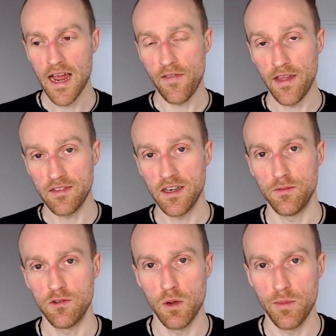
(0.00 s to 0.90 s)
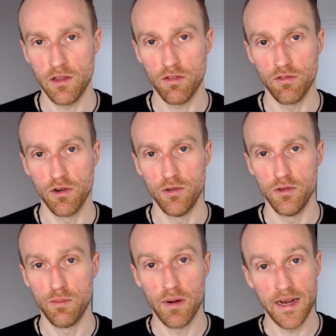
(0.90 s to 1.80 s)
and they ended up swimming through
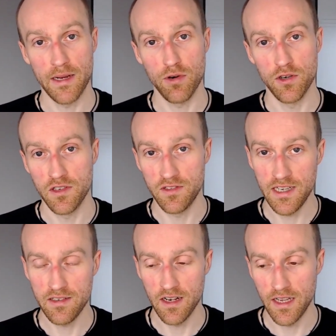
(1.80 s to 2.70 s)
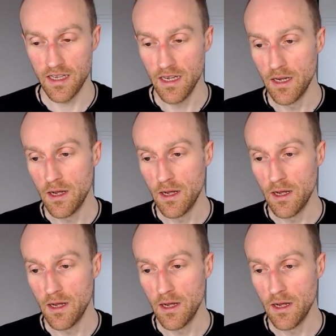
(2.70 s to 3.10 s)
the planning process easily